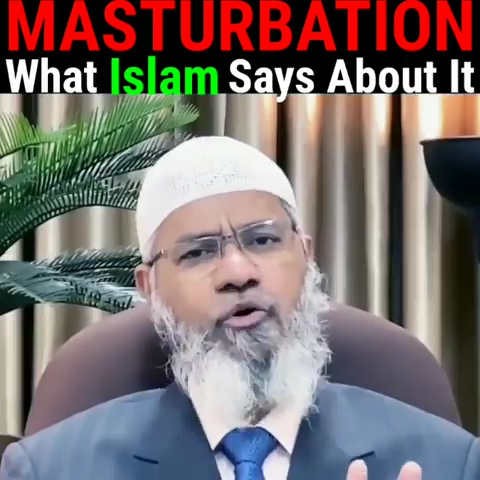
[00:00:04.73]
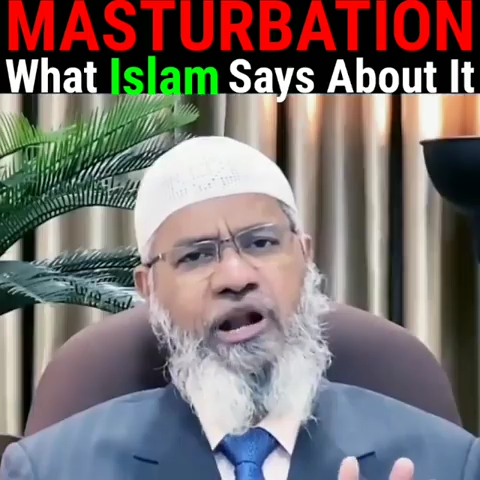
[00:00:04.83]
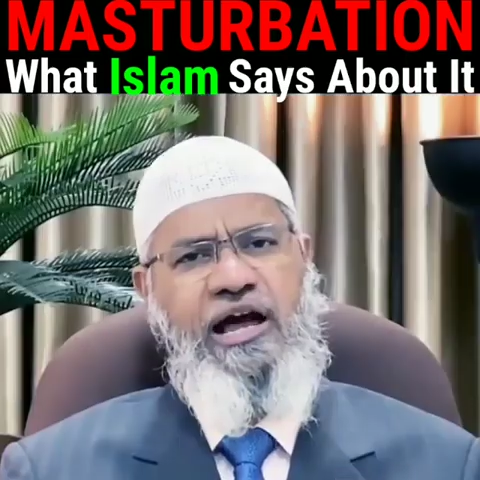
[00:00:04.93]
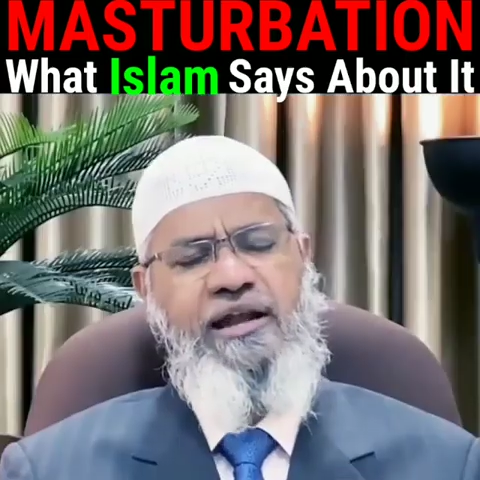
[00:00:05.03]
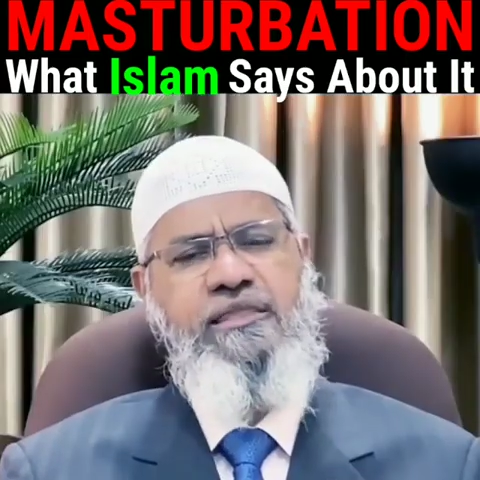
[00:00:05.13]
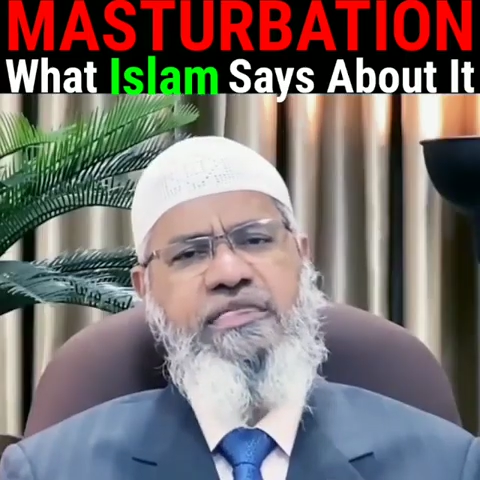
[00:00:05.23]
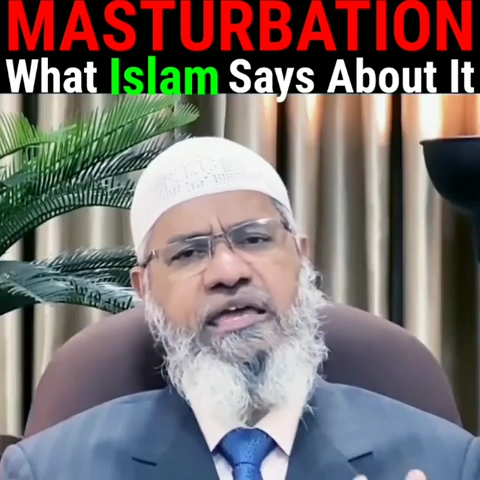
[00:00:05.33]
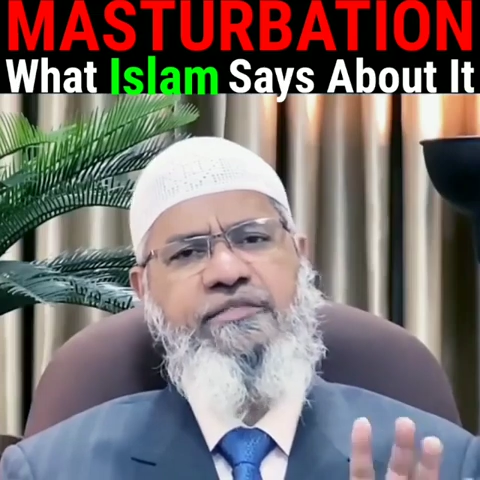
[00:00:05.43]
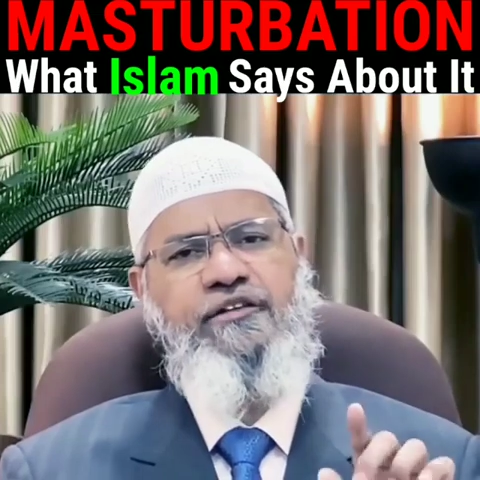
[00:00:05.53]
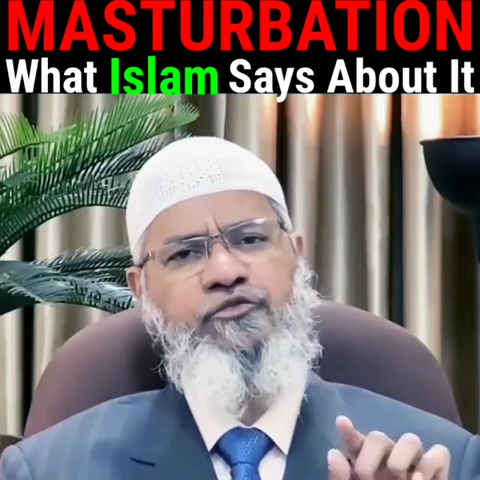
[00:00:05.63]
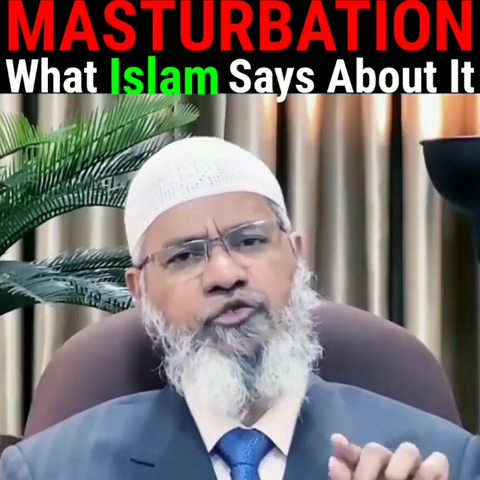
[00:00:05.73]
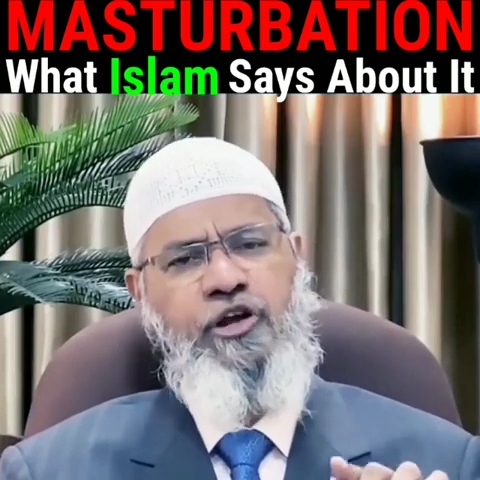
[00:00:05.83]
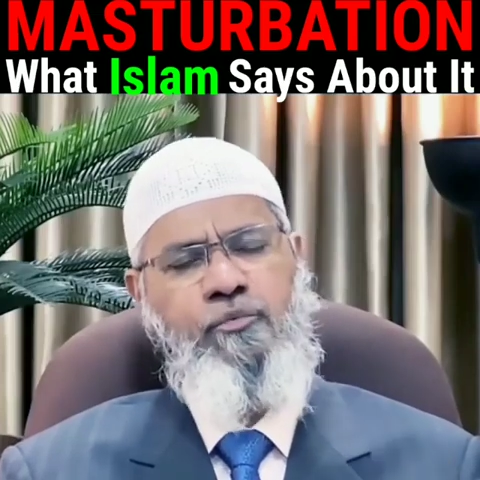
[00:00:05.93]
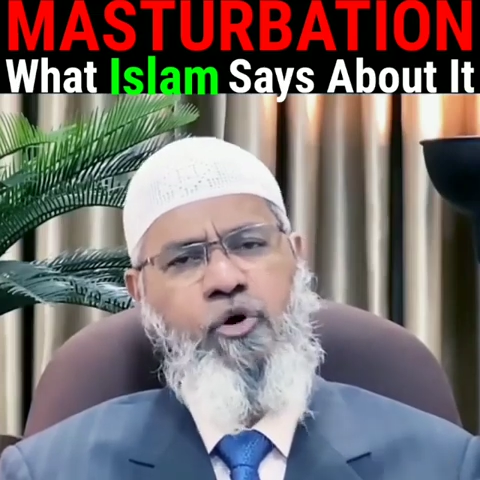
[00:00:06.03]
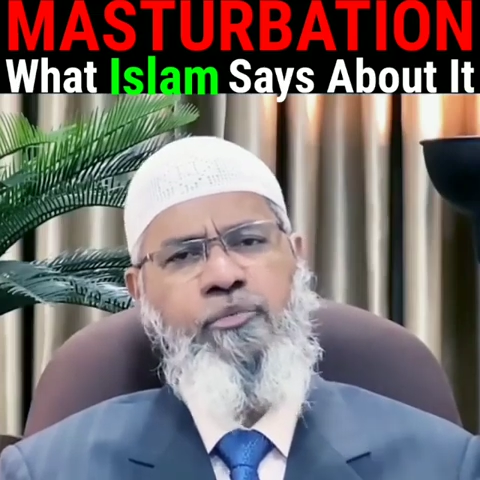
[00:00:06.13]
Quran says in
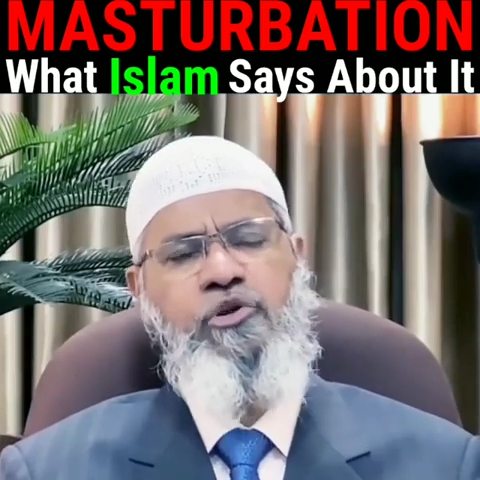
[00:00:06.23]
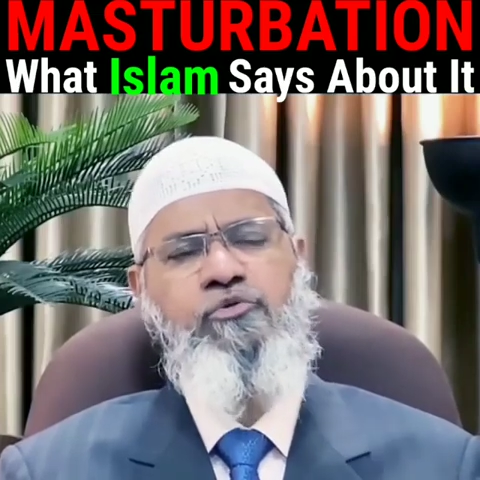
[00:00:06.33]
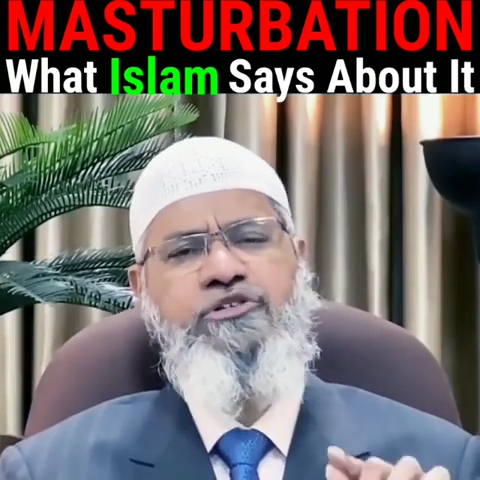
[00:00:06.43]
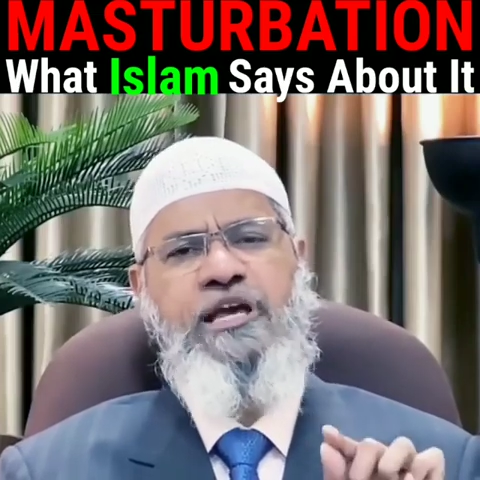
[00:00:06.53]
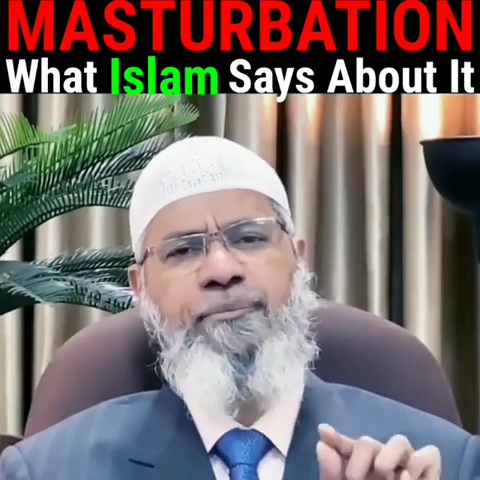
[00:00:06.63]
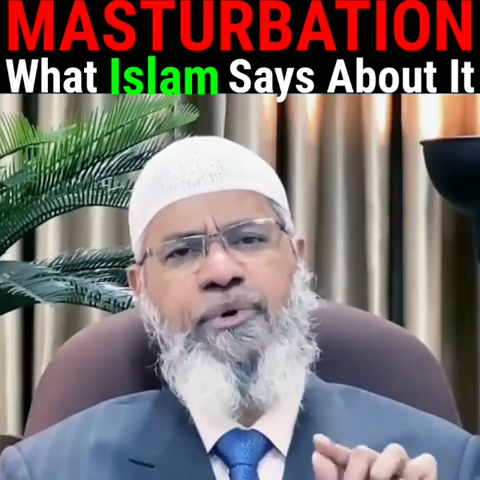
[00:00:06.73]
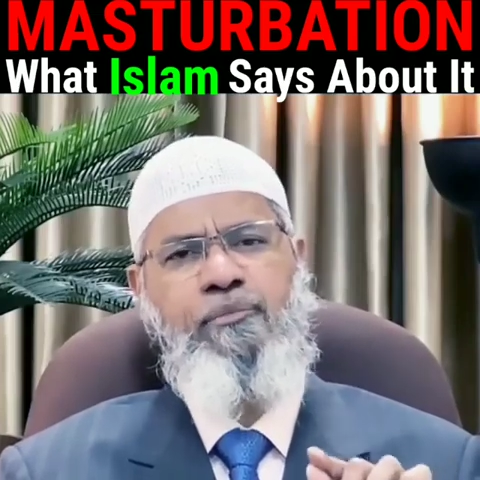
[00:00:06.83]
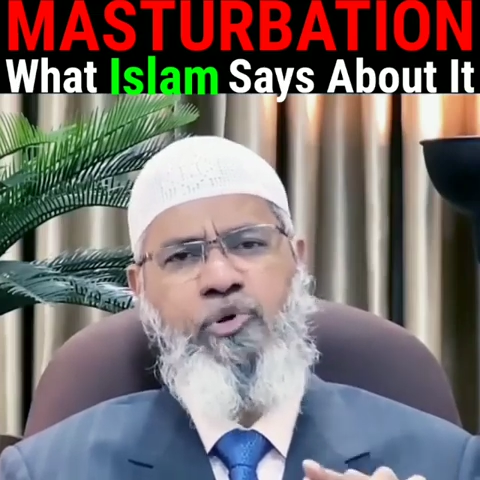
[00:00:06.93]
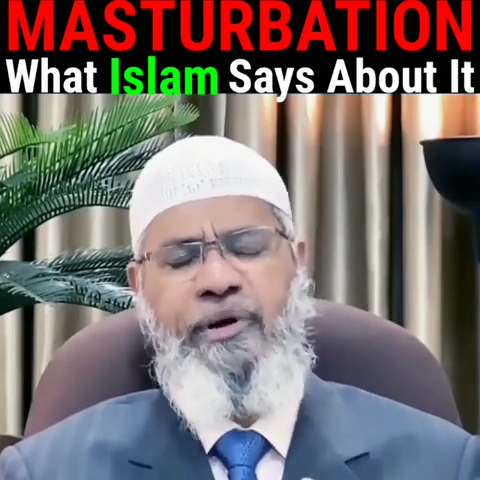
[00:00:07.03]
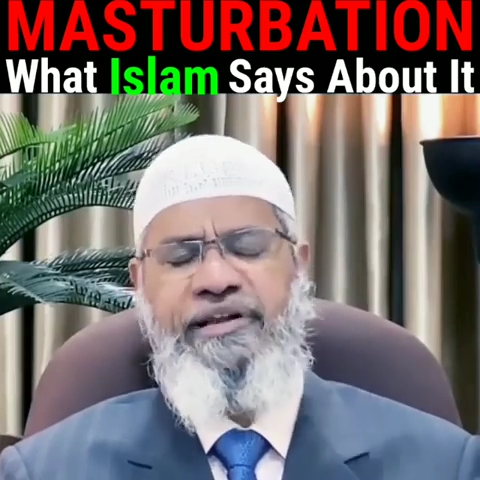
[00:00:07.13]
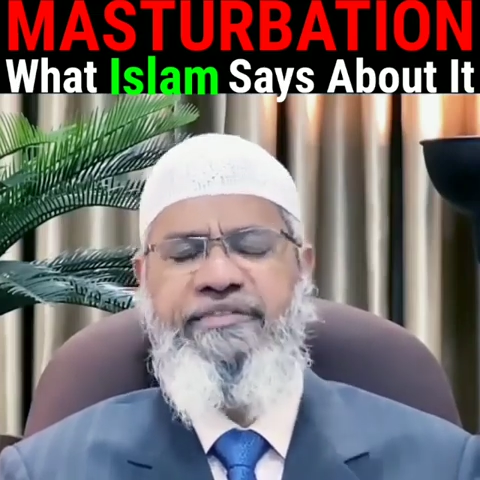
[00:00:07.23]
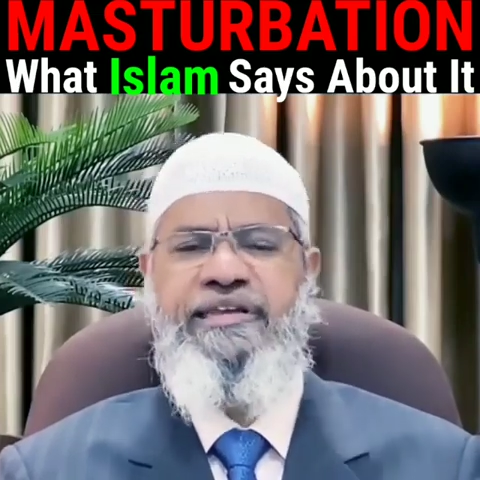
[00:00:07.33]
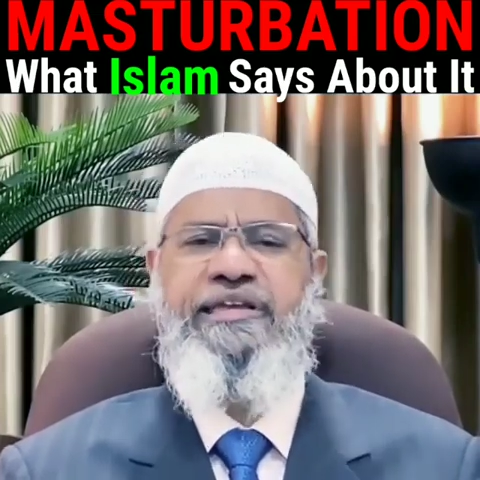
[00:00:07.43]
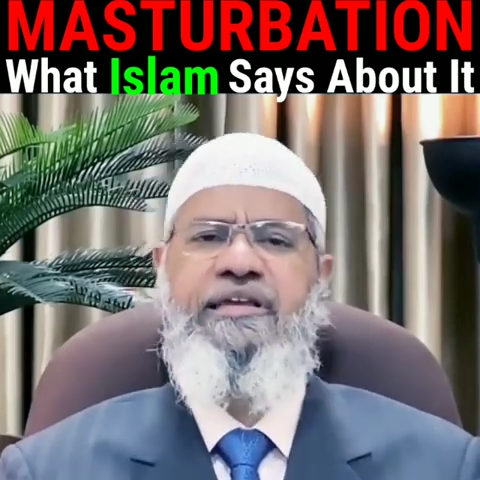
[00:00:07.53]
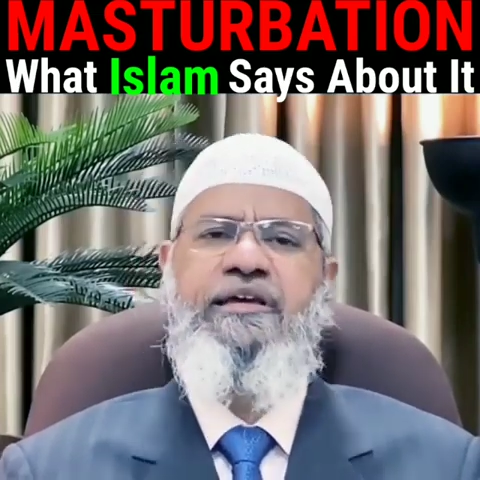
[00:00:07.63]
Surah Mu'minun chapter number
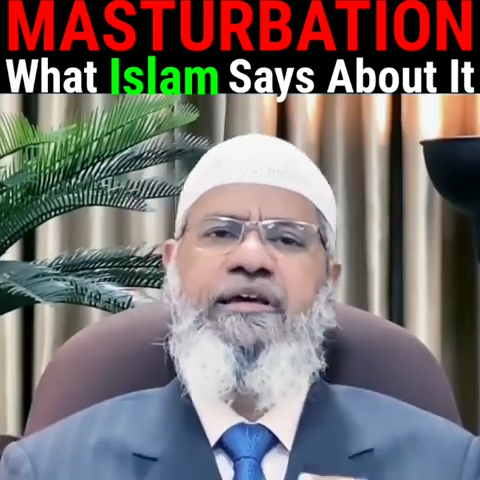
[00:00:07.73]
23